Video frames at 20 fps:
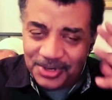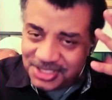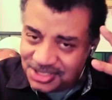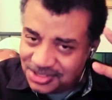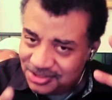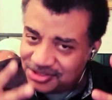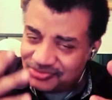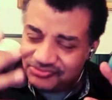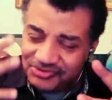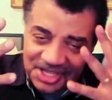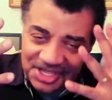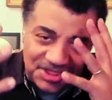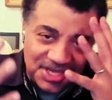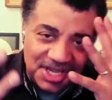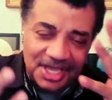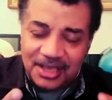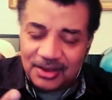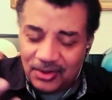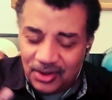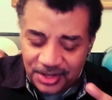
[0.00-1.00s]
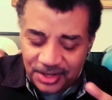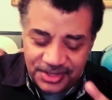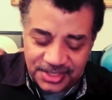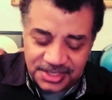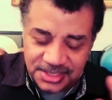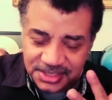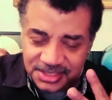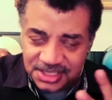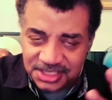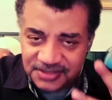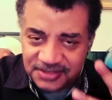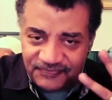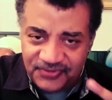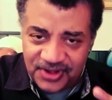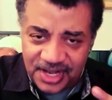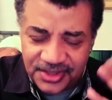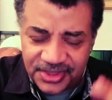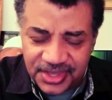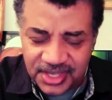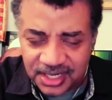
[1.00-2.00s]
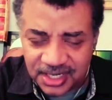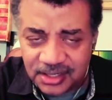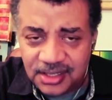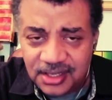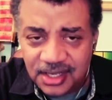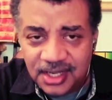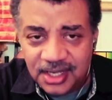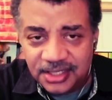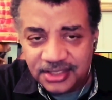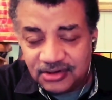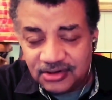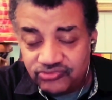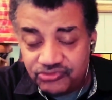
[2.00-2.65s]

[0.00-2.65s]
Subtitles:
I'm always just rethinking all of this. It's just a fun thing